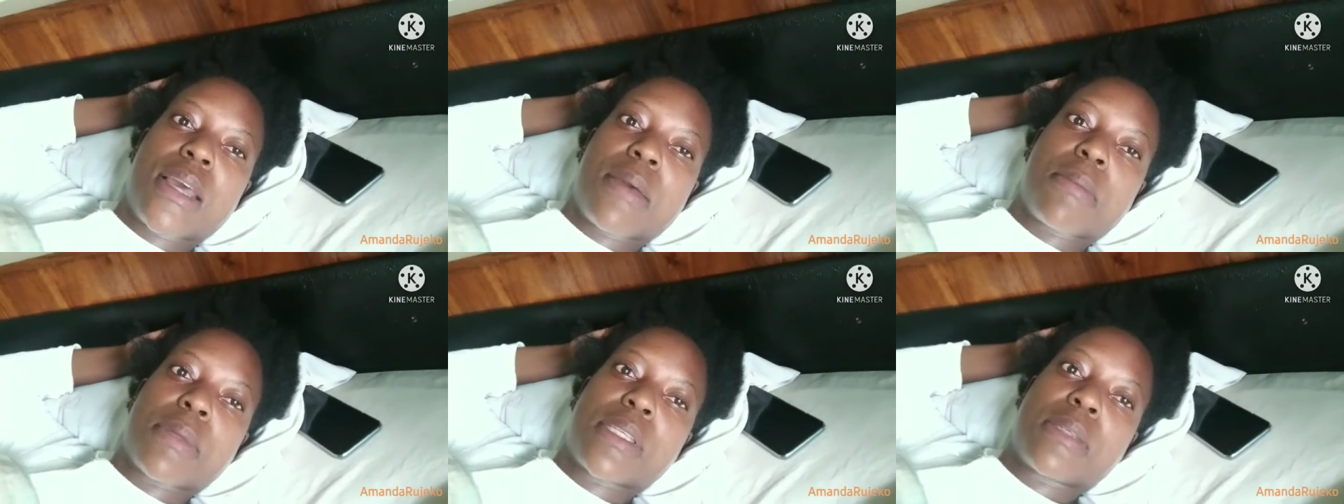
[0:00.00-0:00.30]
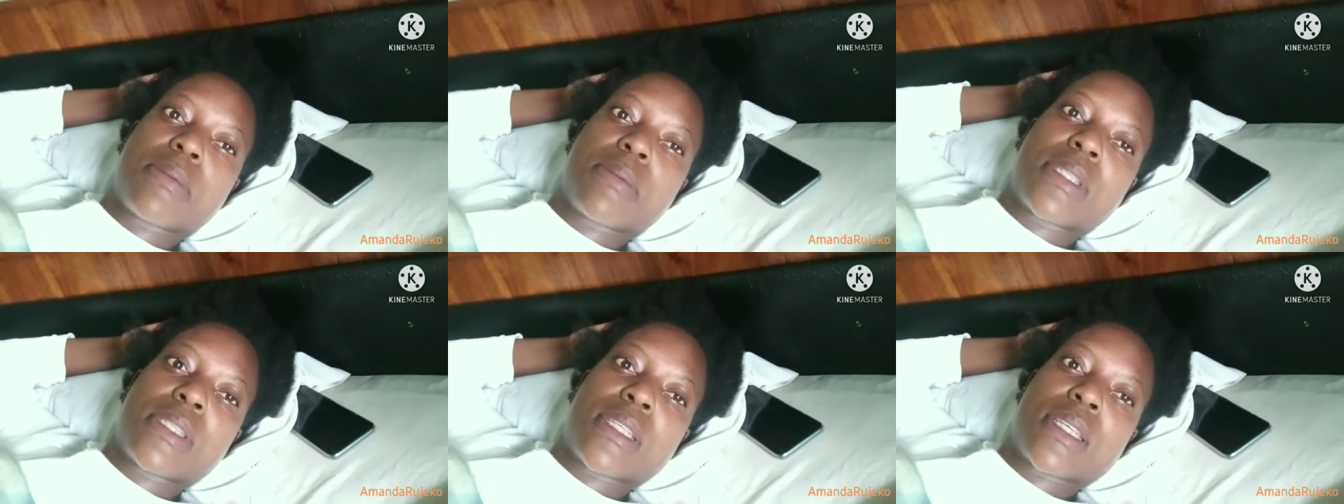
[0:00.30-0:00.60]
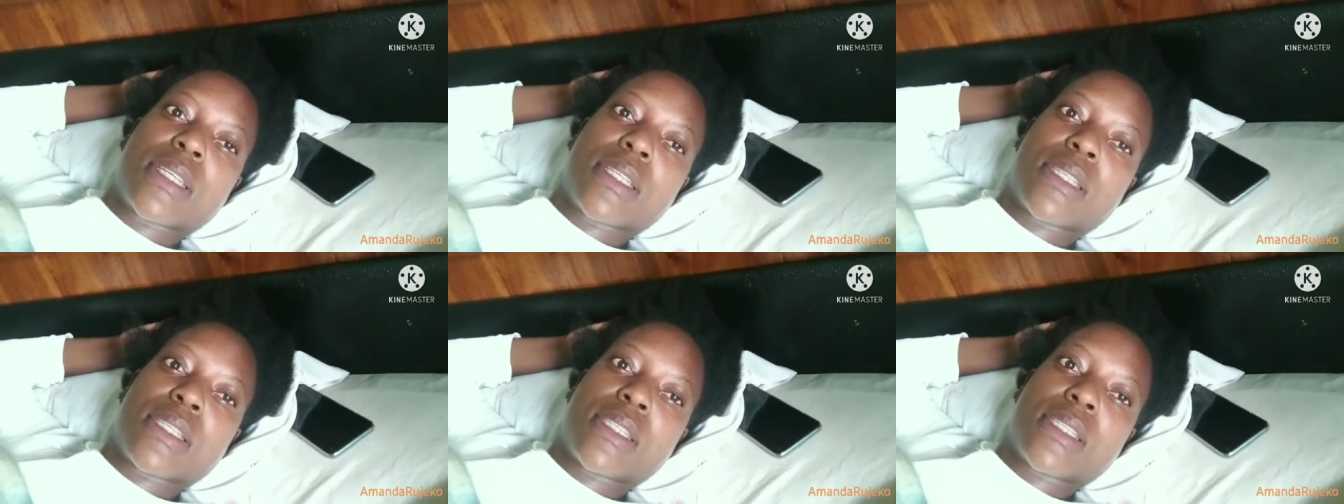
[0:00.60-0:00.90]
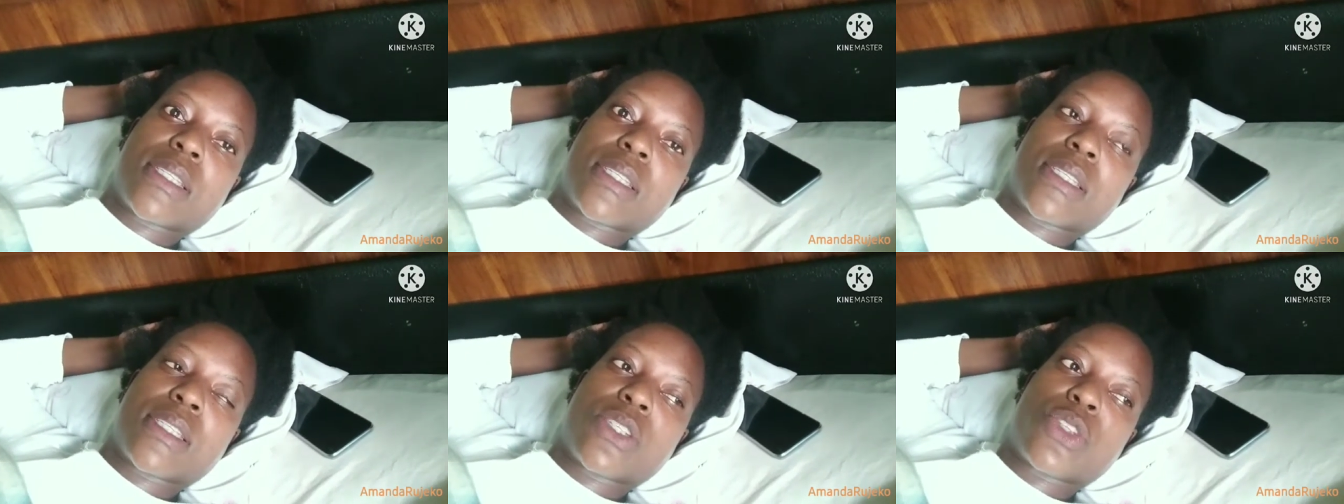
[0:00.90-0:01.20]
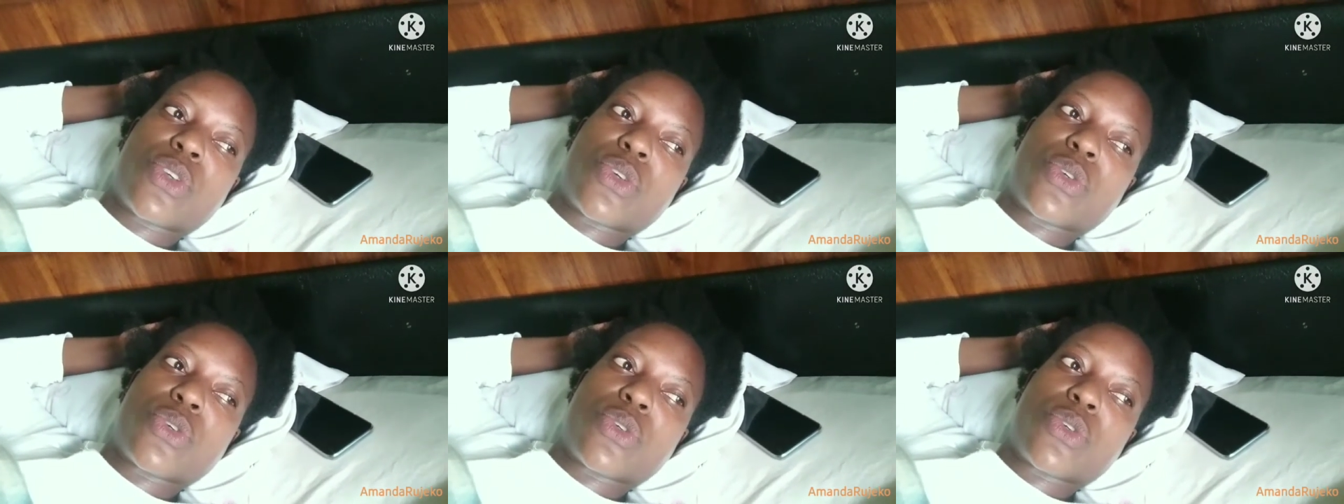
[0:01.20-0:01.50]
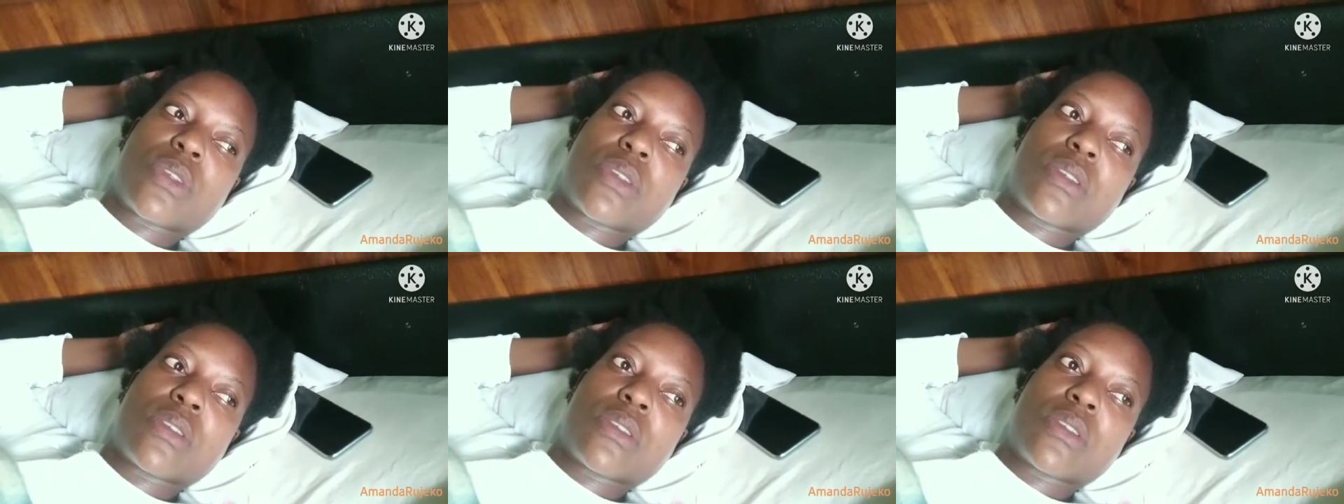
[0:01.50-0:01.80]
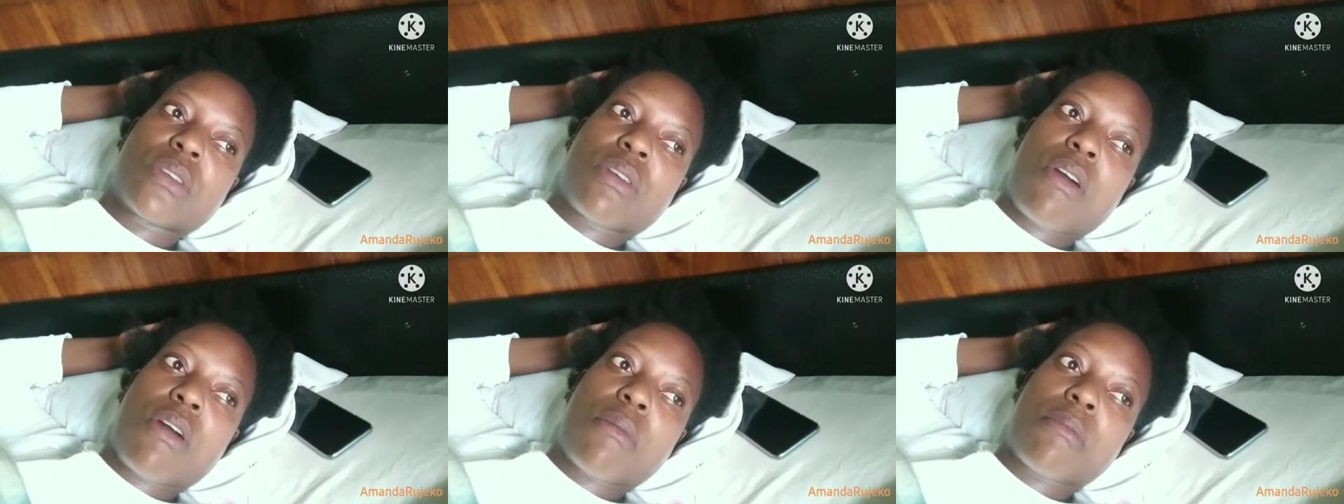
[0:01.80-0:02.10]
must be six. No,
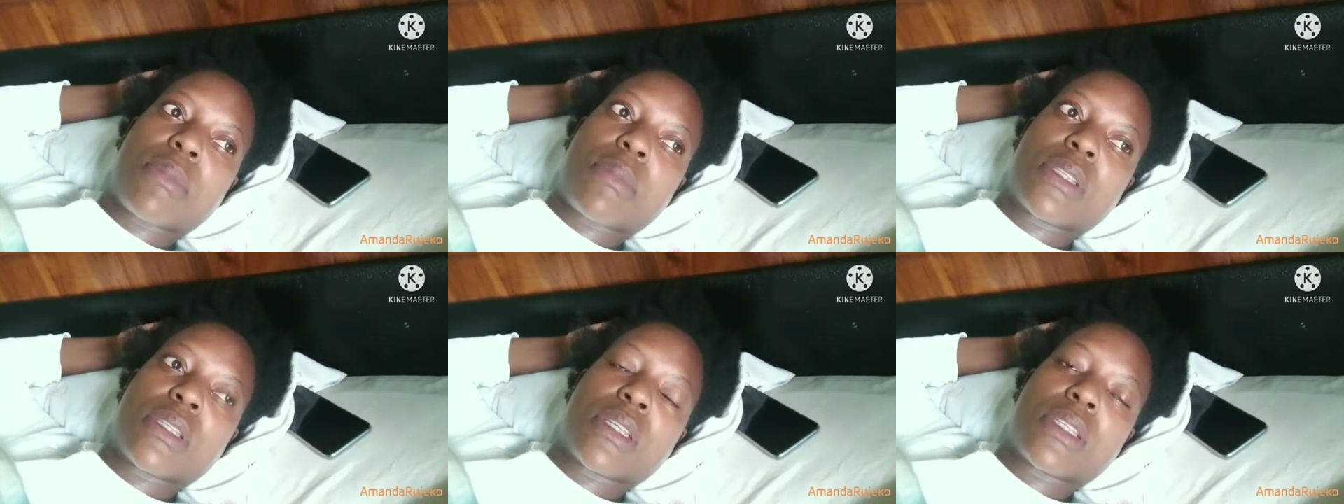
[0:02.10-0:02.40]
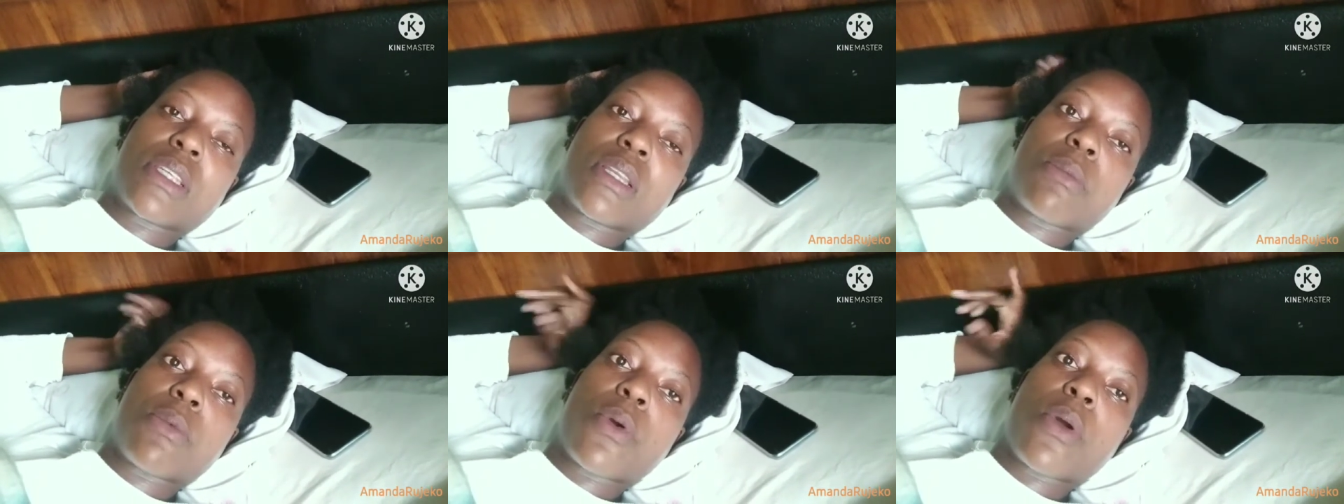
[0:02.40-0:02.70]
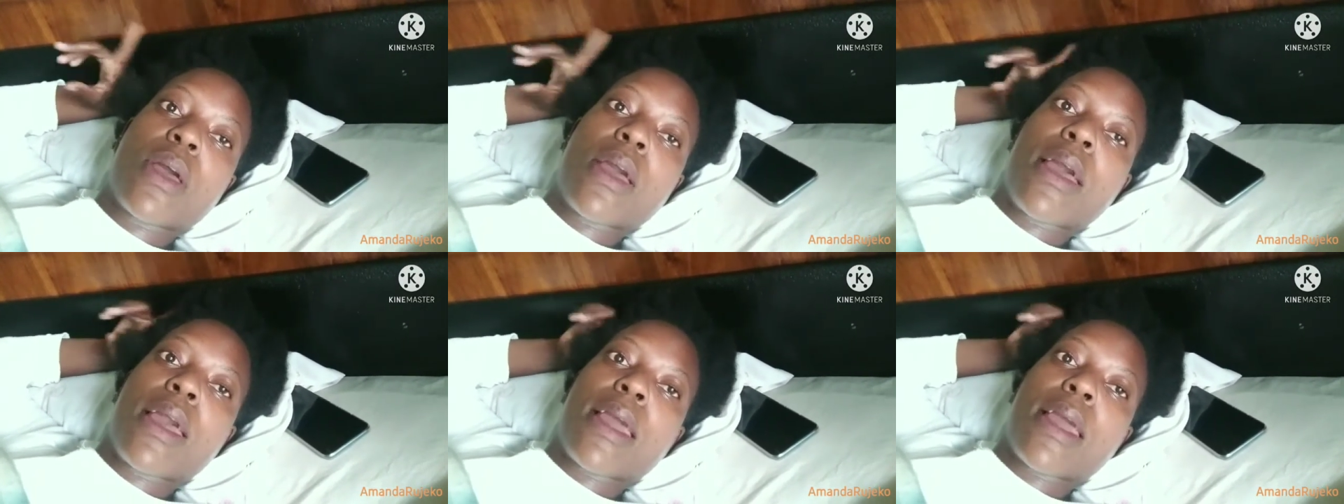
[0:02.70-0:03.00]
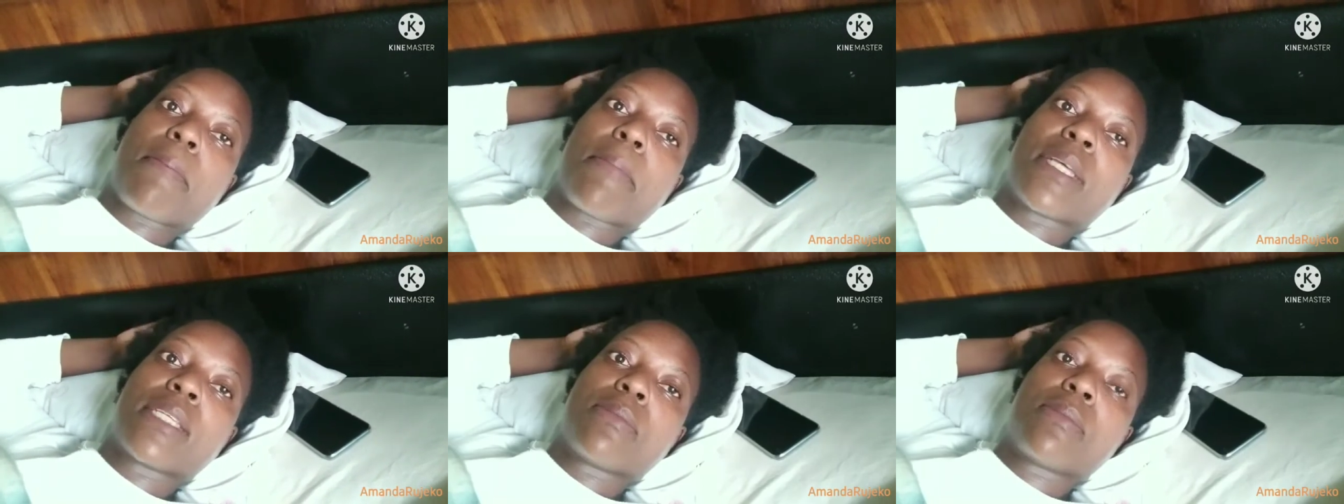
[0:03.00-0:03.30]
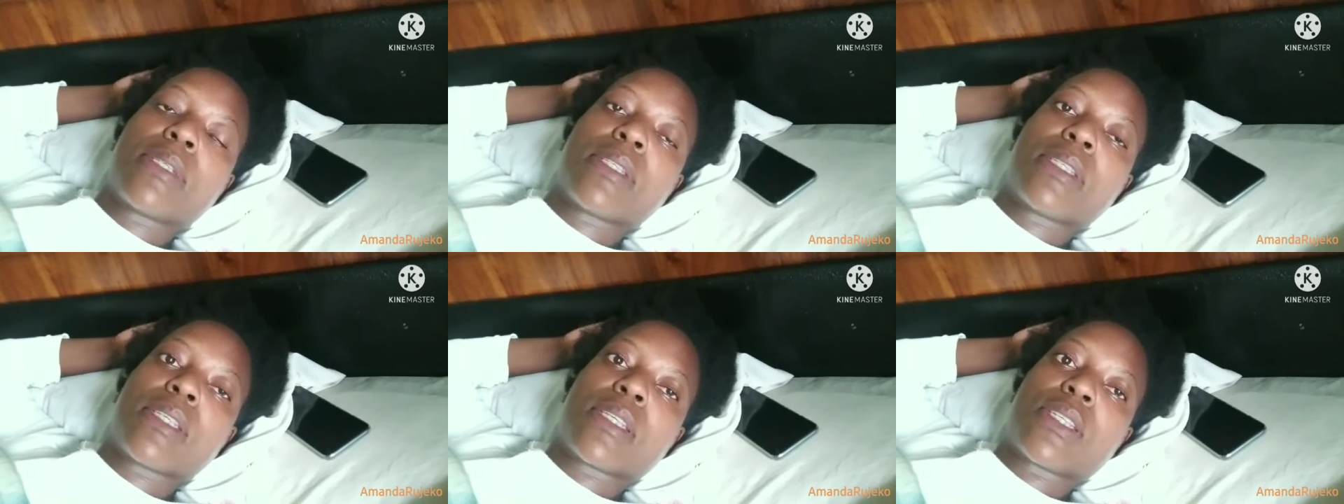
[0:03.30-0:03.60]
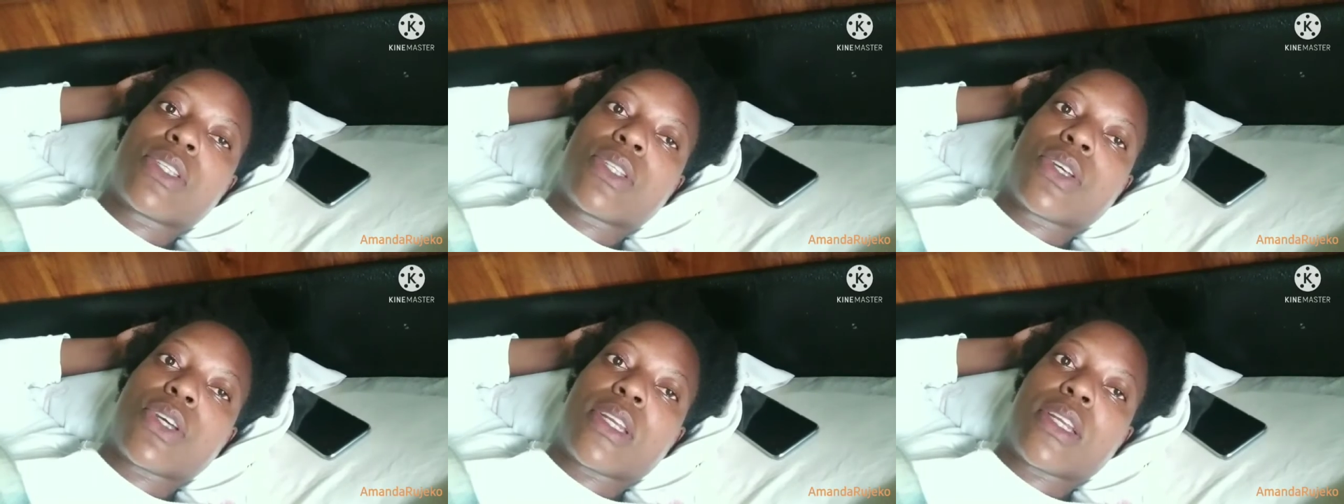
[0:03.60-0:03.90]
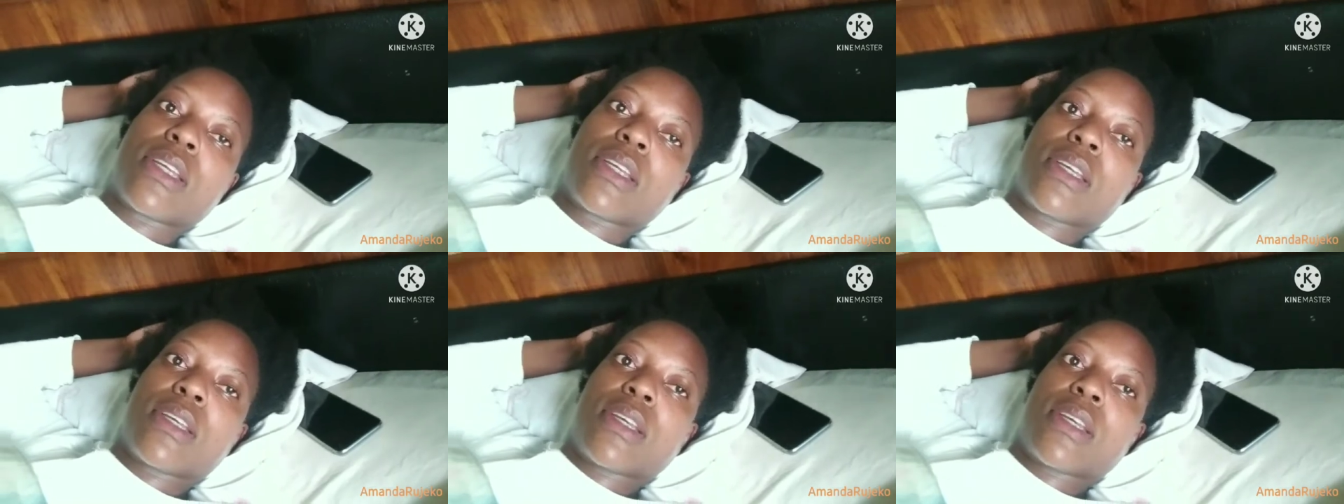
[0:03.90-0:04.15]
can't be six anymore. It must be six thirty.